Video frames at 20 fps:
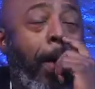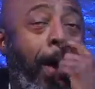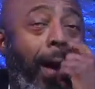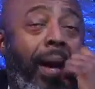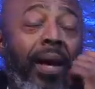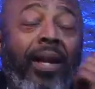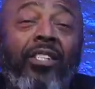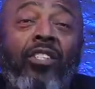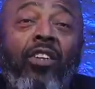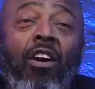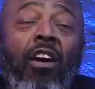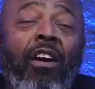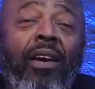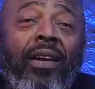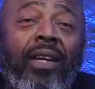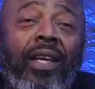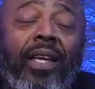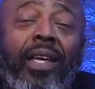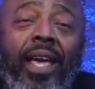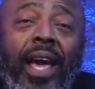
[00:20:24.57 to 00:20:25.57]
And it's hard
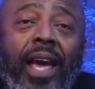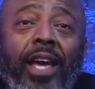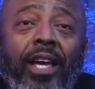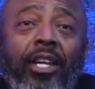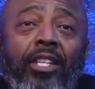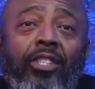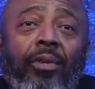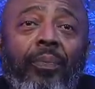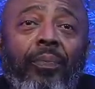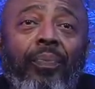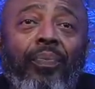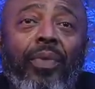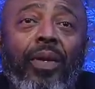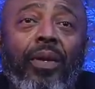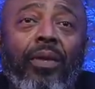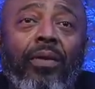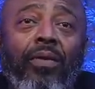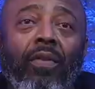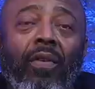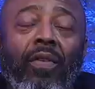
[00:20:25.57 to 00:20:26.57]
to gauge
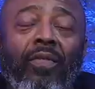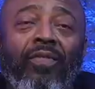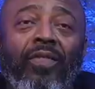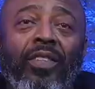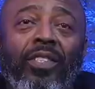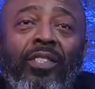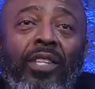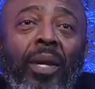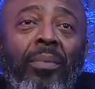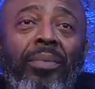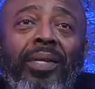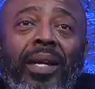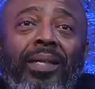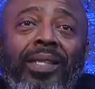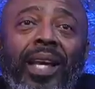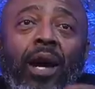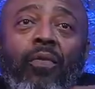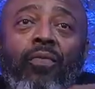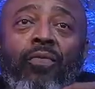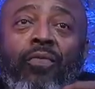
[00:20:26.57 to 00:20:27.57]
sometimes
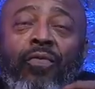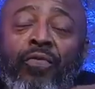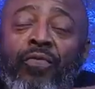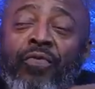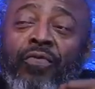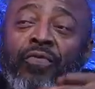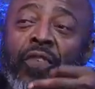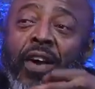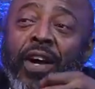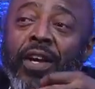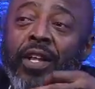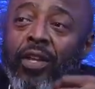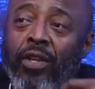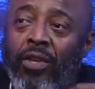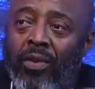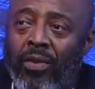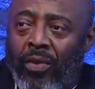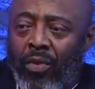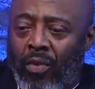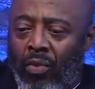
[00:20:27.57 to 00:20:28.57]
how funny
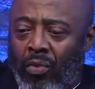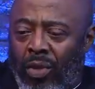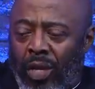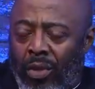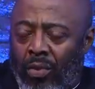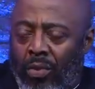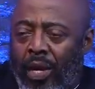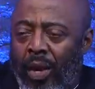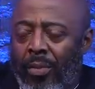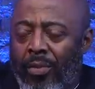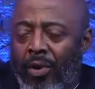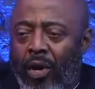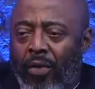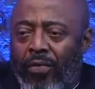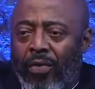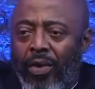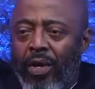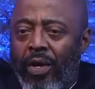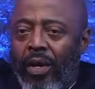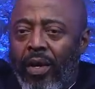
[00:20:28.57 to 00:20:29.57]
you think you're coming off